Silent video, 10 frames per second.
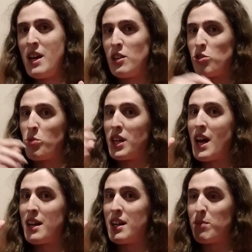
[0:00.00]
so we
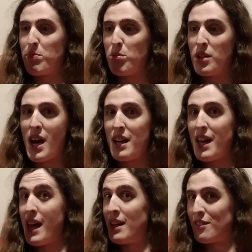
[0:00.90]
gotta put on
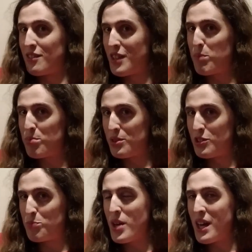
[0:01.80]
a separate
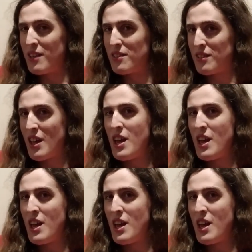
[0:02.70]
space